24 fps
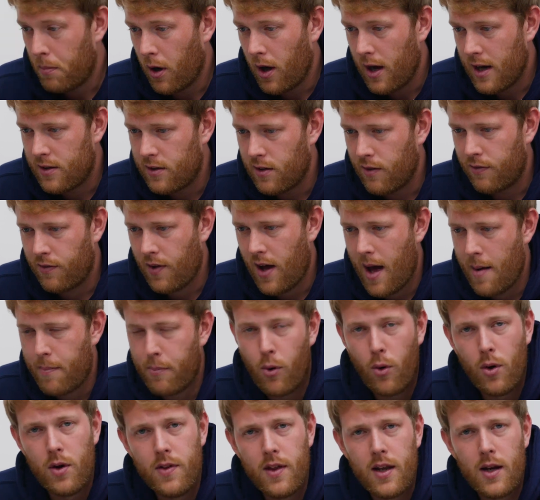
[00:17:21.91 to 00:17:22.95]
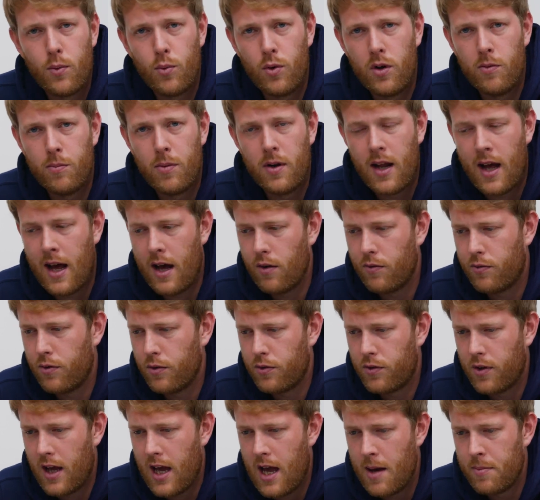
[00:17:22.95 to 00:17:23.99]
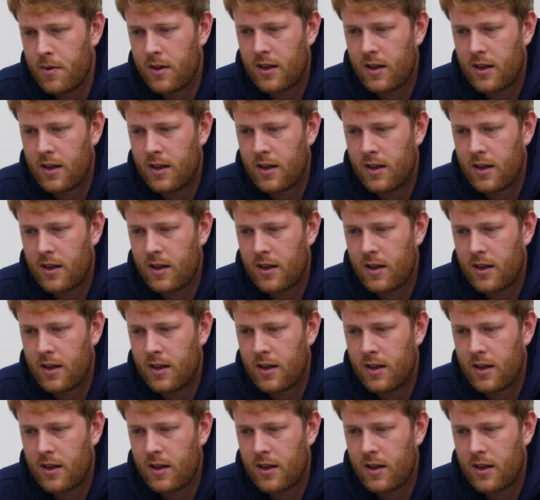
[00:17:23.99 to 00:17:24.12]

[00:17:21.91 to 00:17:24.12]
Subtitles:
but it's a fair point that it would have been helpful to him.